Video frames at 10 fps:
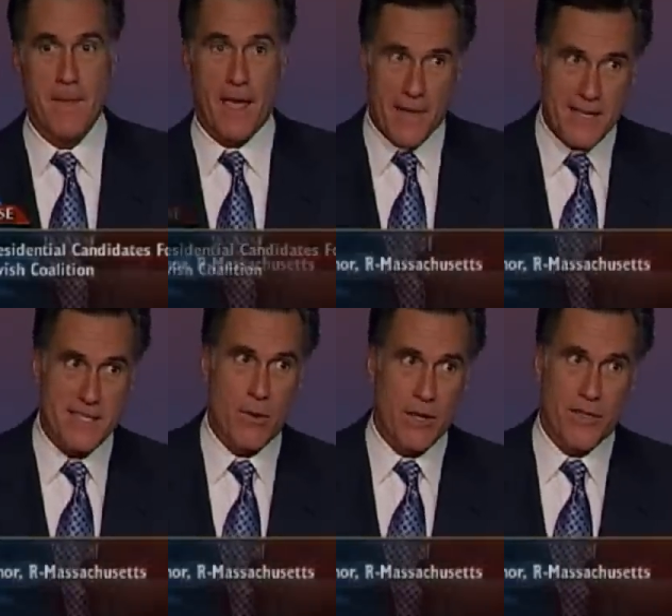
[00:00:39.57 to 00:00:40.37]
And that's
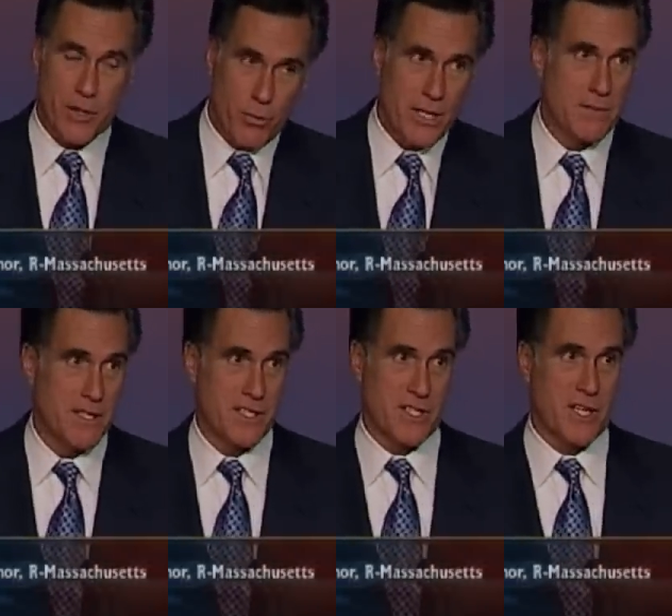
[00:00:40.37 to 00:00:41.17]
how I think we're going to be
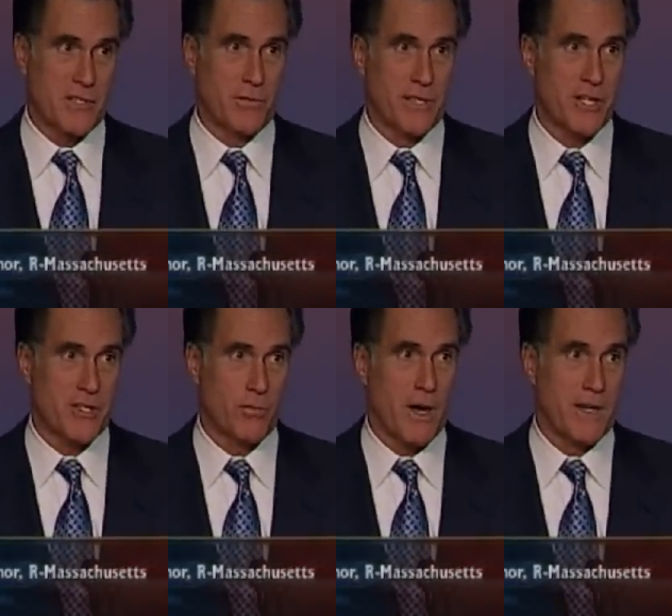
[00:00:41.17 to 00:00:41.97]
successful
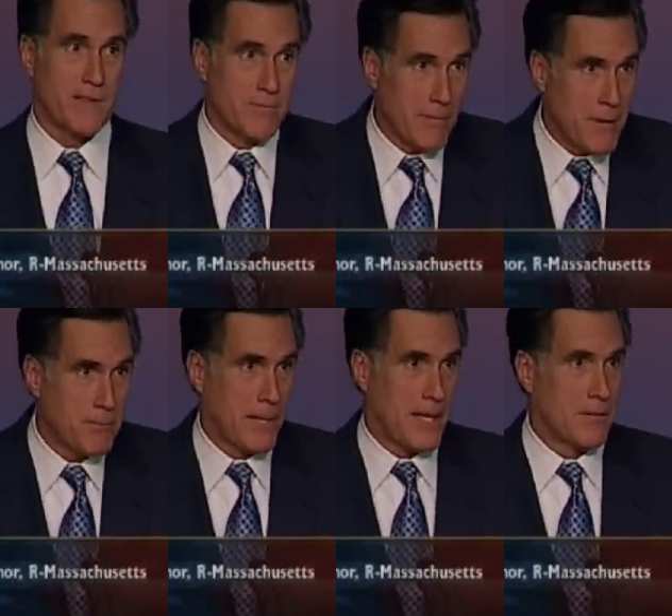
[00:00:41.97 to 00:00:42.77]
nationwide. My
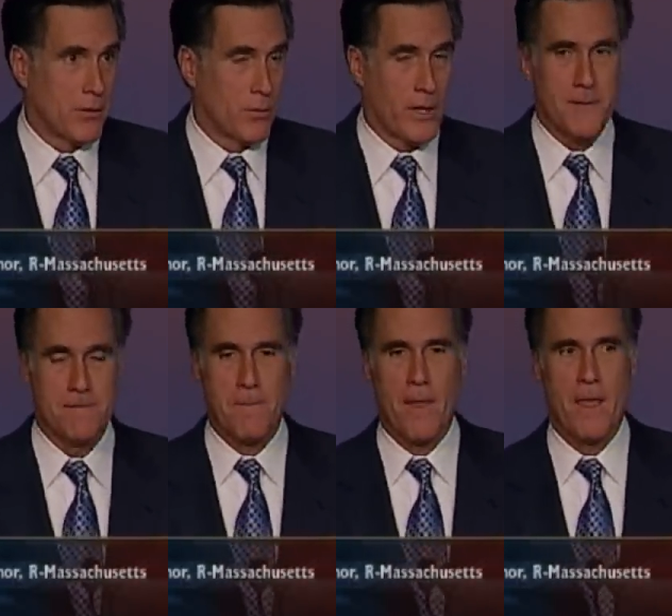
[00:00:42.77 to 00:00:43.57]
plan, by the way,
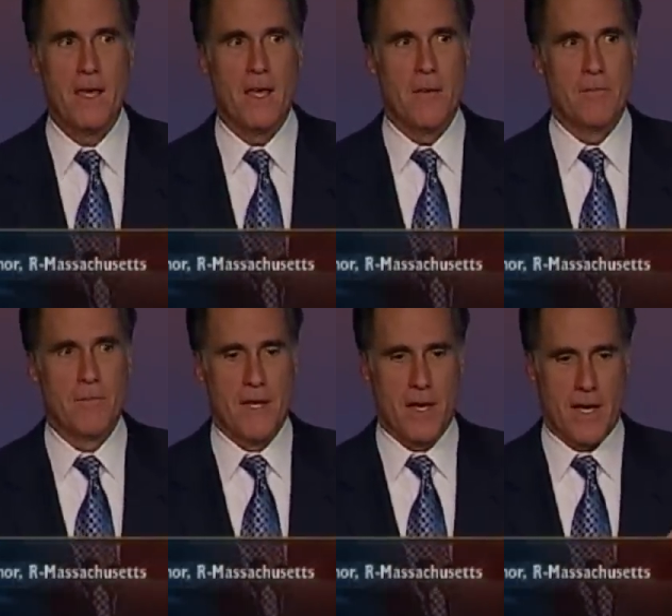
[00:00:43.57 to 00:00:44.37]

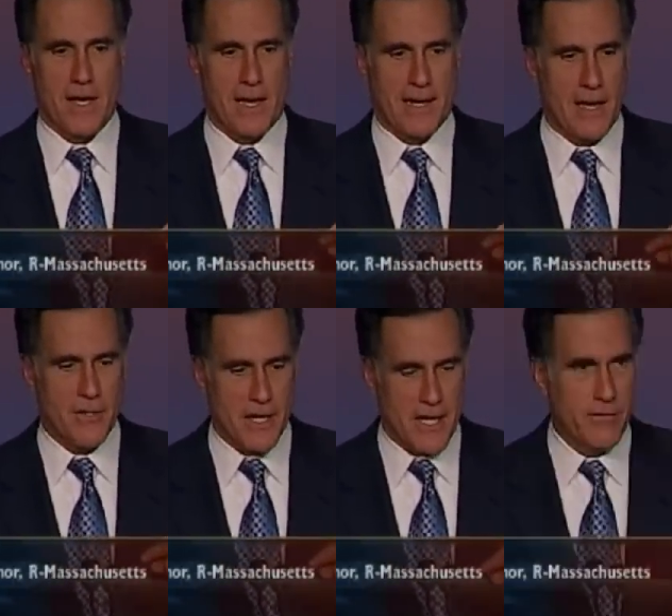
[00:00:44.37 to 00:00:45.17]

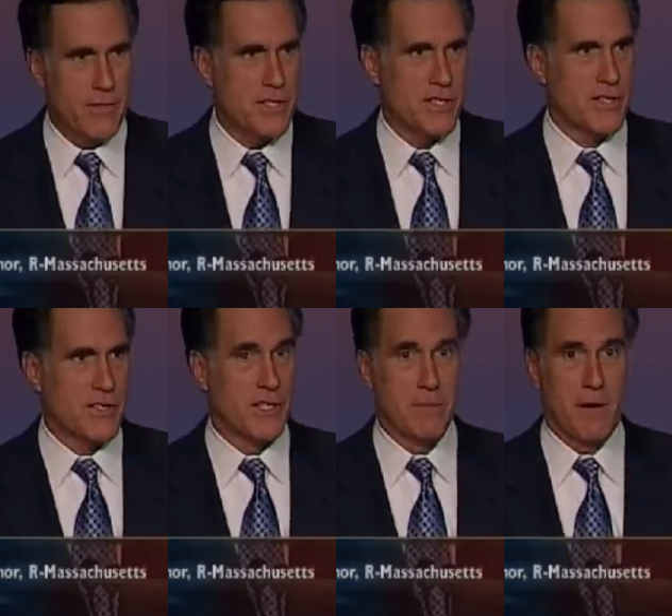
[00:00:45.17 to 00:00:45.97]
allows every
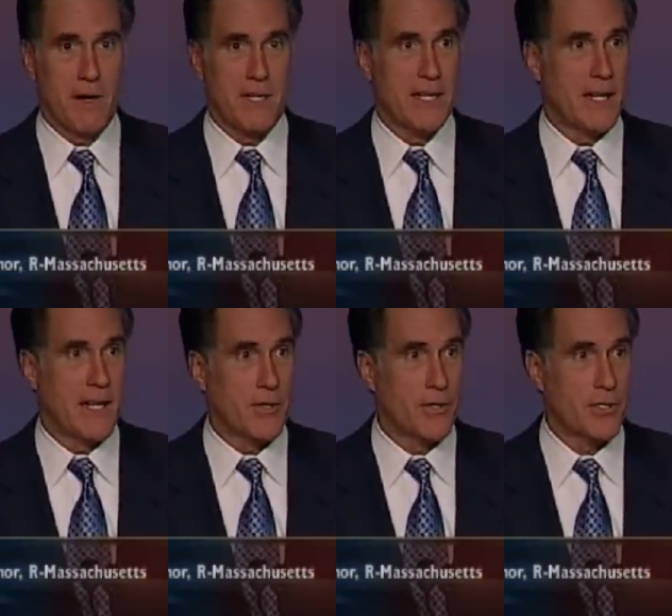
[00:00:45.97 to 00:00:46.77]
citizen in America to get
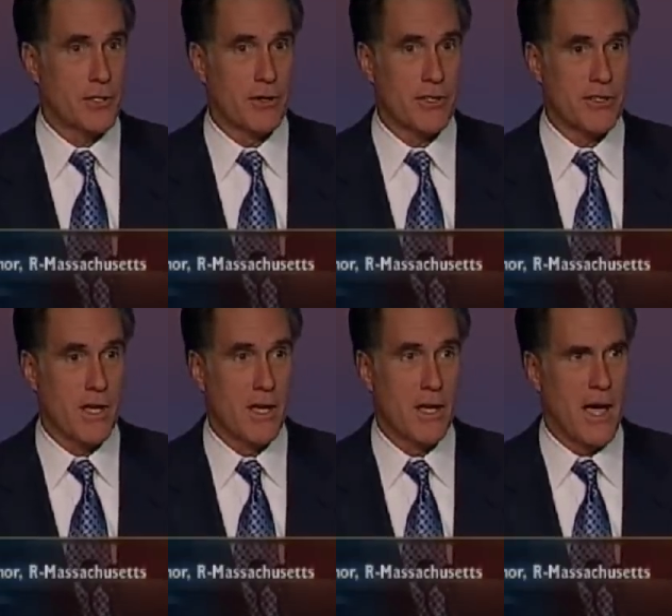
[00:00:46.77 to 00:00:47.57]
health insurance.
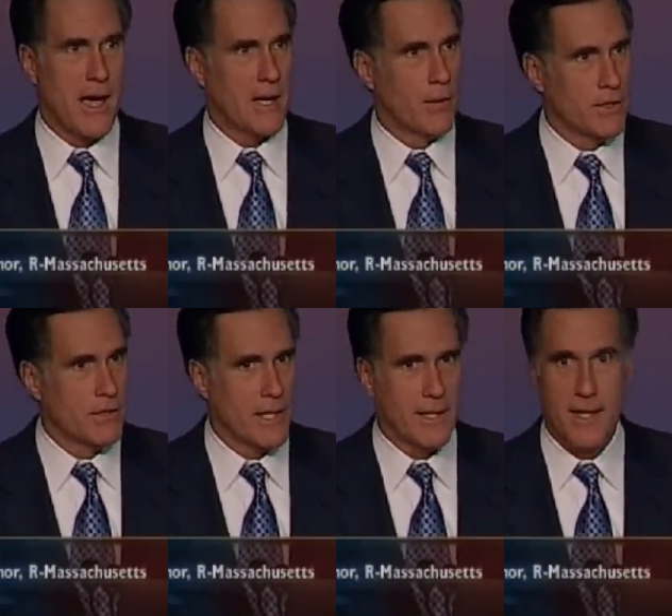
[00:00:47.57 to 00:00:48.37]
How do I do
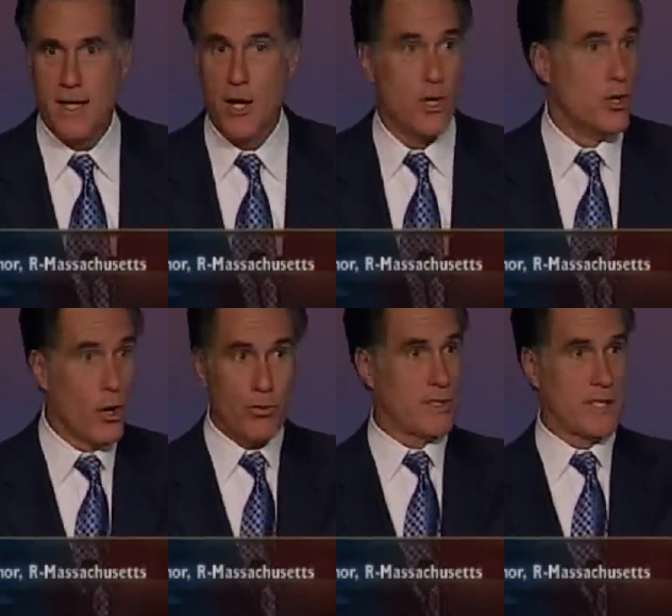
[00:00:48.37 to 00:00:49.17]
that?
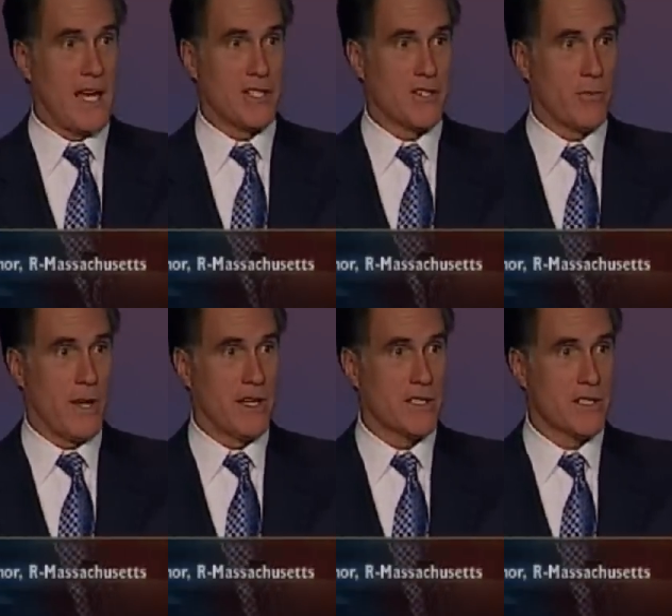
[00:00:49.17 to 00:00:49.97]
No new taxes
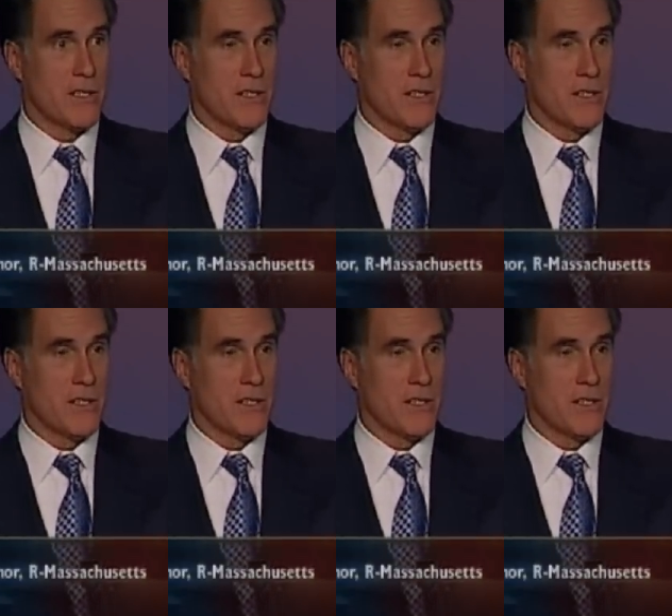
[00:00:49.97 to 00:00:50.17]
raised,